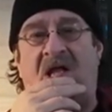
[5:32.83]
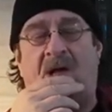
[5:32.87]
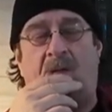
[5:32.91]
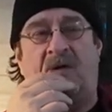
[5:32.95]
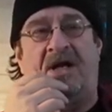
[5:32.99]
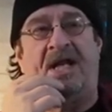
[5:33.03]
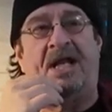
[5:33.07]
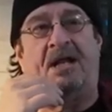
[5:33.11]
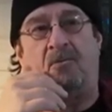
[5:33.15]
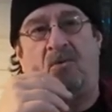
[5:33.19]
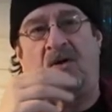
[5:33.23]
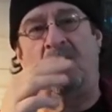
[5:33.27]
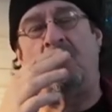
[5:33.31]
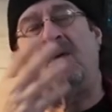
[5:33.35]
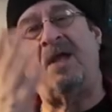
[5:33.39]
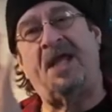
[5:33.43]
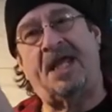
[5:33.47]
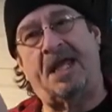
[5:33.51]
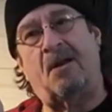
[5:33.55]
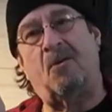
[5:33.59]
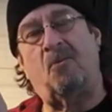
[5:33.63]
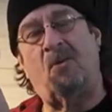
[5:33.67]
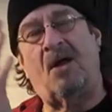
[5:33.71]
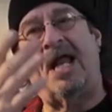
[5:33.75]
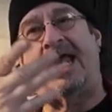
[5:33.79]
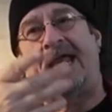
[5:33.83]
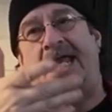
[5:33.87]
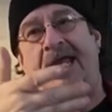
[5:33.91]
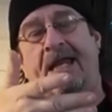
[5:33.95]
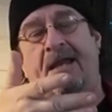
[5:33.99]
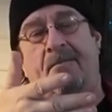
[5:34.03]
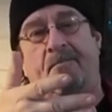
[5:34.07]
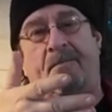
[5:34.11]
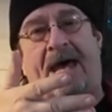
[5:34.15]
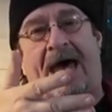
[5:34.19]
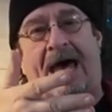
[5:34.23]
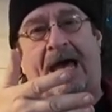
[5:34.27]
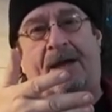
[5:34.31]
Like when it, when we get when I get
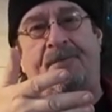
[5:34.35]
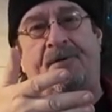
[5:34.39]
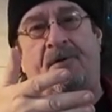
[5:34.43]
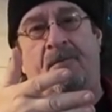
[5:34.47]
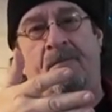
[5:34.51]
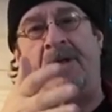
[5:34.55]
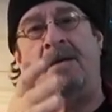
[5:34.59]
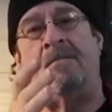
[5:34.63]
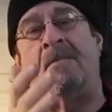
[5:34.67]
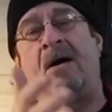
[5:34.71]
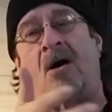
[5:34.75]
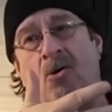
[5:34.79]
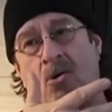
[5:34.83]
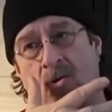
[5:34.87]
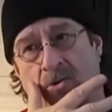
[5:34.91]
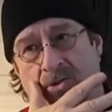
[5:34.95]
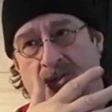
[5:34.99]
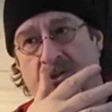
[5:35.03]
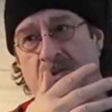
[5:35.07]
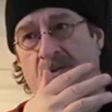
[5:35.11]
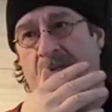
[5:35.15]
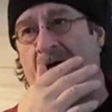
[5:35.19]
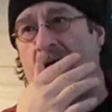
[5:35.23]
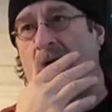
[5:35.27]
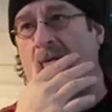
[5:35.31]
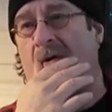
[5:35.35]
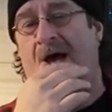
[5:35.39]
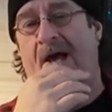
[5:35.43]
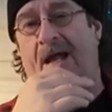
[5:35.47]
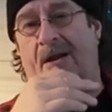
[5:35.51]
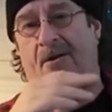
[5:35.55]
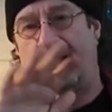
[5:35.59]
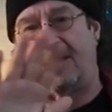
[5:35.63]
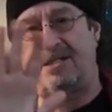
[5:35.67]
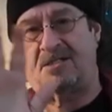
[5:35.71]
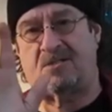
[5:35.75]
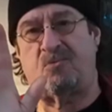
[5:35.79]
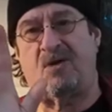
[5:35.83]
it back from him, I'll go do that
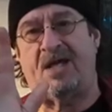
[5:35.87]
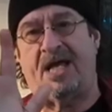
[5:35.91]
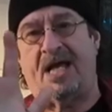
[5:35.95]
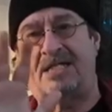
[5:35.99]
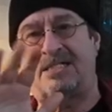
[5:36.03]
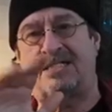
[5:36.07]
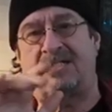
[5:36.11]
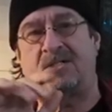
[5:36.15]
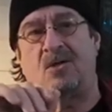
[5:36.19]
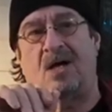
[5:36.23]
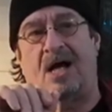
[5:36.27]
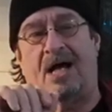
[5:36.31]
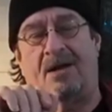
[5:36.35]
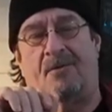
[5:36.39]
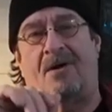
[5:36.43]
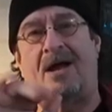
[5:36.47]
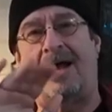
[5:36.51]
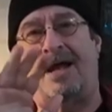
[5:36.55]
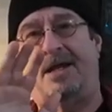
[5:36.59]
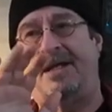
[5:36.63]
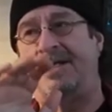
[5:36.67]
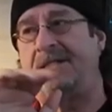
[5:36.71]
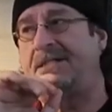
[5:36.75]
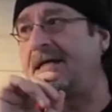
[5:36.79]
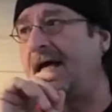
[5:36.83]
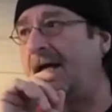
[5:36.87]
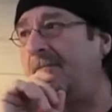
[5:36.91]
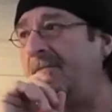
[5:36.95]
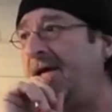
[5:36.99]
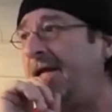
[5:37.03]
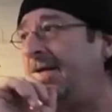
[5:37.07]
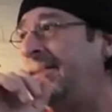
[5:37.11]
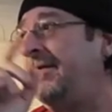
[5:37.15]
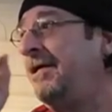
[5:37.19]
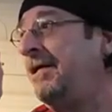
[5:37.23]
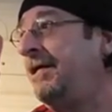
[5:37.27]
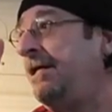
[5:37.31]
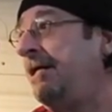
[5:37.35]
ride. I, we got still got riding time
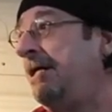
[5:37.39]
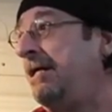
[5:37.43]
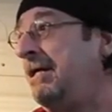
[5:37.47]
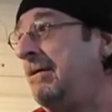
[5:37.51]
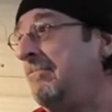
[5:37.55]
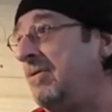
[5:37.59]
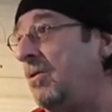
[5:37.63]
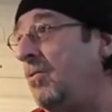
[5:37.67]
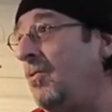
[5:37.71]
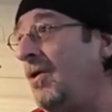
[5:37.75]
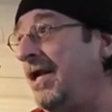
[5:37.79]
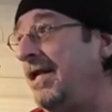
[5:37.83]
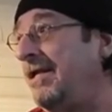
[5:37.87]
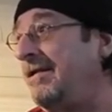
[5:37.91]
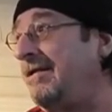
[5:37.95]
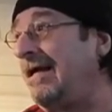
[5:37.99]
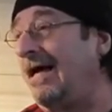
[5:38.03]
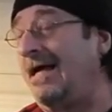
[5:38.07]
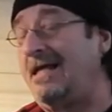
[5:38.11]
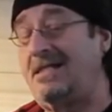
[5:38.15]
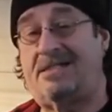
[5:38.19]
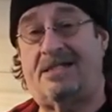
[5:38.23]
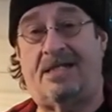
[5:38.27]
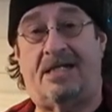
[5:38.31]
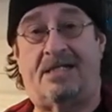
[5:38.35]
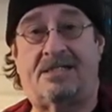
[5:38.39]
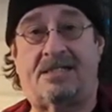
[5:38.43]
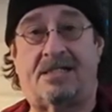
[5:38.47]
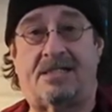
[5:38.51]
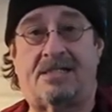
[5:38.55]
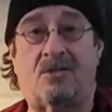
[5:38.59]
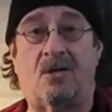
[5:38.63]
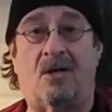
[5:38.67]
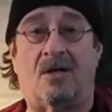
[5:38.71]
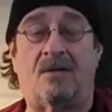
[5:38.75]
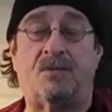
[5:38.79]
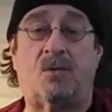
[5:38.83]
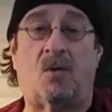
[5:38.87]
in, but what it does is it's
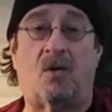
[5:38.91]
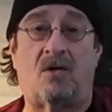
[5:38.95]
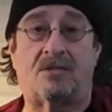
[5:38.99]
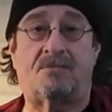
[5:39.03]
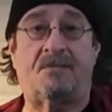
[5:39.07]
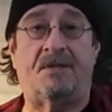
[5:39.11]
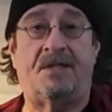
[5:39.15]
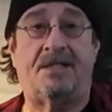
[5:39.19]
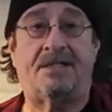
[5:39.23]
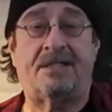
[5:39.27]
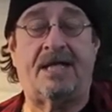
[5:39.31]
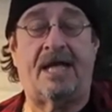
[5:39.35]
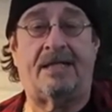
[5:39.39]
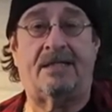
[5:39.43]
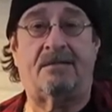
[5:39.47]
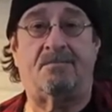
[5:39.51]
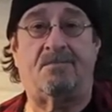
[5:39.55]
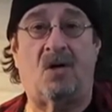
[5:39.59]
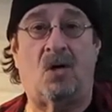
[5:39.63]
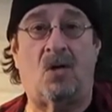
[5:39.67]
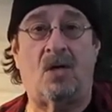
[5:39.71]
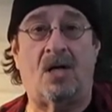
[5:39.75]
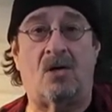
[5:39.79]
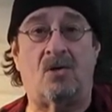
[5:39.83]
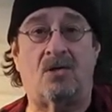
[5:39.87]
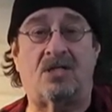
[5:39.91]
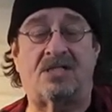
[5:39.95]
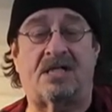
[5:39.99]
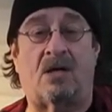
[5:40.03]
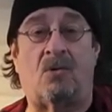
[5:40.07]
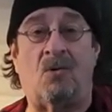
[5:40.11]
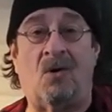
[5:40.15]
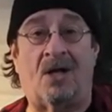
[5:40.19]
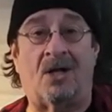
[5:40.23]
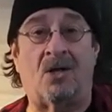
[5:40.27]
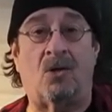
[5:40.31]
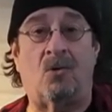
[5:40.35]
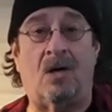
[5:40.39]
going to force me to take the boat out because I
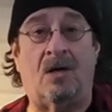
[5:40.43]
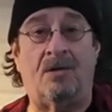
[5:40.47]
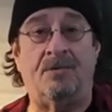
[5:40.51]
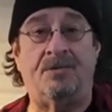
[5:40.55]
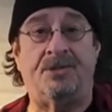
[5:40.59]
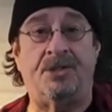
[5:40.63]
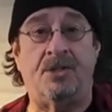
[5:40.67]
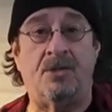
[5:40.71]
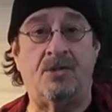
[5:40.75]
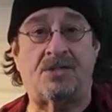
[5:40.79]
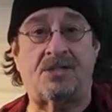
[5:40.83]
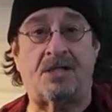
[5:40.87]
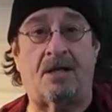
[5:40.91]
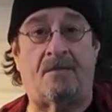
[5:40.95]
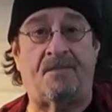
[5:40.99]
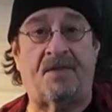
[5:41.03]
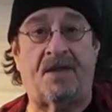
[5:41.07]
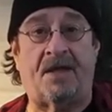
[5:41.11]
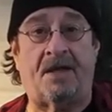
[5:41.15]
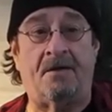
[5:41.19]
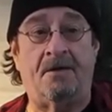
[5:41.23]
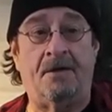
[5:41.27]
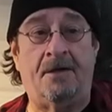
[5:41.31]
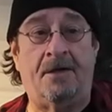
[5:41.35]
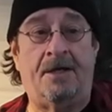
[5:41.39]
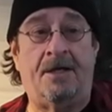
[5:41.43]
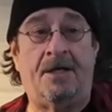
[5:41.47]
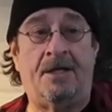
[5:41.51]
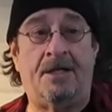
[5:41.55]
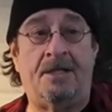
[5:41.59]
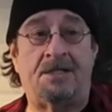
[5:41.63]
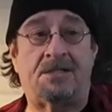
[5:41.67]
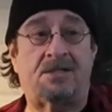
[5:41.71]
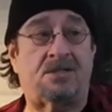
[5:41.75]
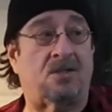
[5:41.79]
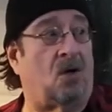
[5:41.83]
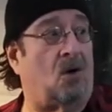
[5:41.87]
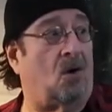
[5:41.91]
want to go out and do something.
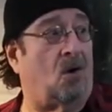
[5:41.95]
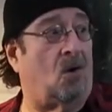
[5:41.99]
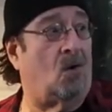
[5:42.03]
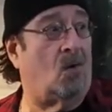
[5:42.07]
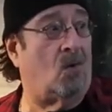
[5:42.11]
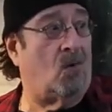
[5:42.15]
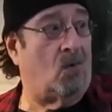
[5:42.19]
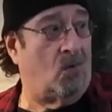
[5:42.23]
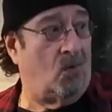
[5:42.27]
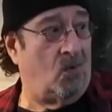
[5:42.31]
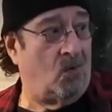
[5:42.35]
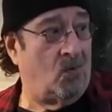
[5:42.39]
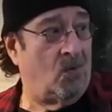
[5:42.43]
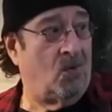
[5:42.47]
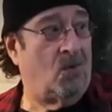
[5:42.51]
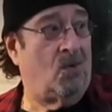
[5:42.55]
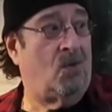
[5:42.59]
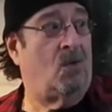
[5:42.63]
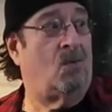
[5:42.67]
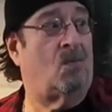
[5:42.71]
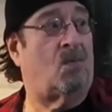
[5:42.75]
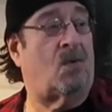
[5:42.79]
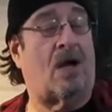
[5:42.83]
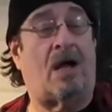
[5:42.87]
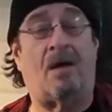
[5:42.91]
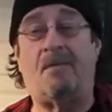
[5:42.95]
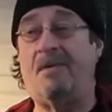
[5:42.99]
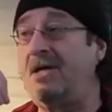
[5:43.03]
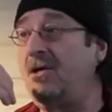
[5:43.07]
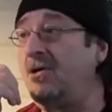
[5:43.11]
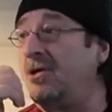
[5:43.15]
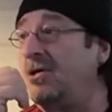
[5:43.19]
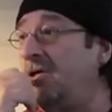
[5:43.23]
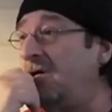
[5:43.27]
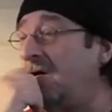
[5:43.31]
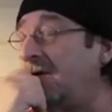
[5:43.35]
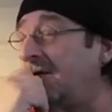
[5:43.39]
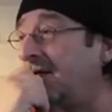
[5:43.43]
So probably
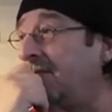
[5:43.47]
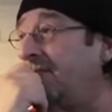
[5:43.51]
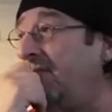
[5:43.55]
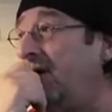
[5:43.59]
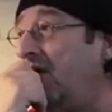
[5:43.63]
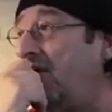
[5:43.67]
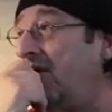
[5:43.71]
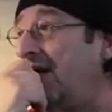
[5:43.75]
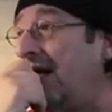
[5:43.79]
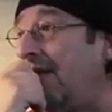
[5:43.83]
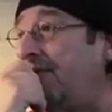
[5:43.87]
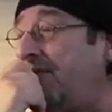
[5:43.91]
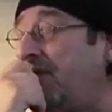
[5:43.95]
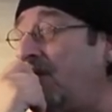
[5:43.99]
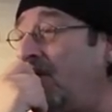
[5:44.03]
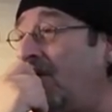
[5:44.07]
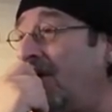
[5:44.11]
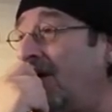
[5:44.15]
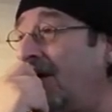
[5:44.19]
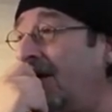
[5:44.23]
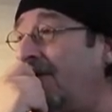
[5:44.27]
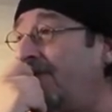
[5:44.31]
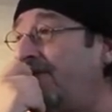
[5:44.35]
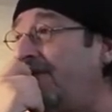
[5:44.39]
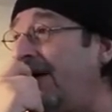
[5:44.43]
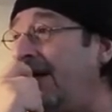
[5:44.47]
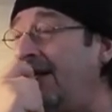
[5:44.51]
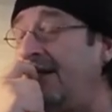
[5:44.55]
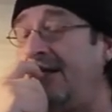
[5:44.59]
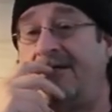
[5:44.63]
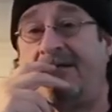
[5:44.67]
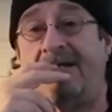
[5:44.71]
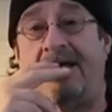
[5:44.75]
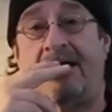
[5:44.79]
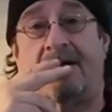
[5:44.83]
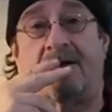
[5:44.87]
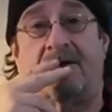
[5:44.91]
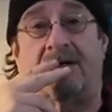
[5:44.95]
going to hook the boat up, and we're going to finally
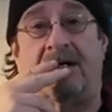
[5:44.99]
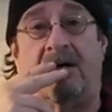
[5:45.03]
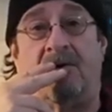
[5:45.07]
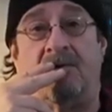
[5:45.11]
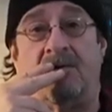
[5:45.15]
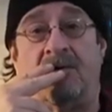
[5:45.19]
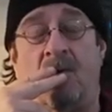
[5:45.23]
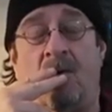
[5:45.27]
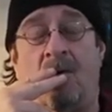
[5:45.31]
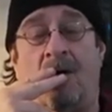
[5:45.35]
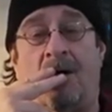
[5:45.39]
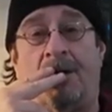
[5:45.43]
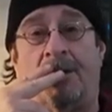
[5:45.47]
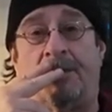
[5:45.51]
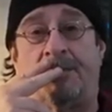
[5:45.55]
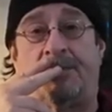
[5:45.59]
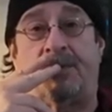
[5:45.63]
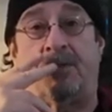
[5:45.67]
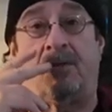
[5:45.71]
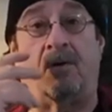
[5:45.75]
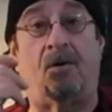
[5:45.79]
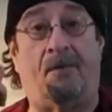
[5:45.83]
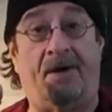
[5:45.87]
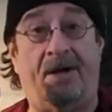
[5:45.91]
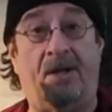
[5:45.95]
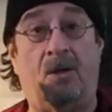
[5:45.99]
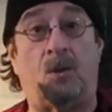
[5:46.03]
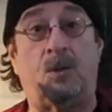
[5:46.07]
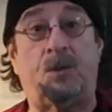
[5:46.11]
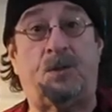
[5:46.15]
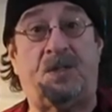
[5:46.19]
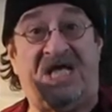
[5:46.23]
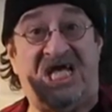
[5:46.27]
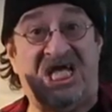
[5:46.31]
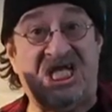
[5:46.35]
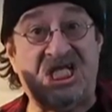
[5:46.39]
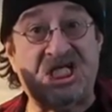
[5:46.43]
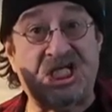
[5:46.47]
take her out in the water for a real
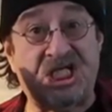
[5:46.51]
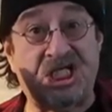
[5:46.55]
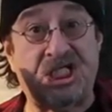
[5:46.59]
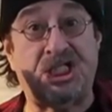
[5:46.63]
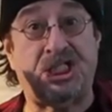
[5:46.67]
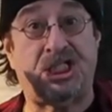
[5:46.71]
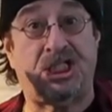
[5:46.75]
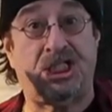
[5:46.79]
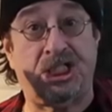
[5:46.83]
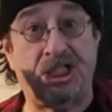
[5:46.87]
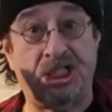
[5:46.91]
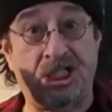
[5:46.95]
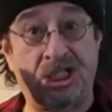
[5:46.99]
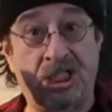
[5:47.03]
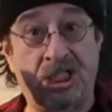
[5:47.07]
fish,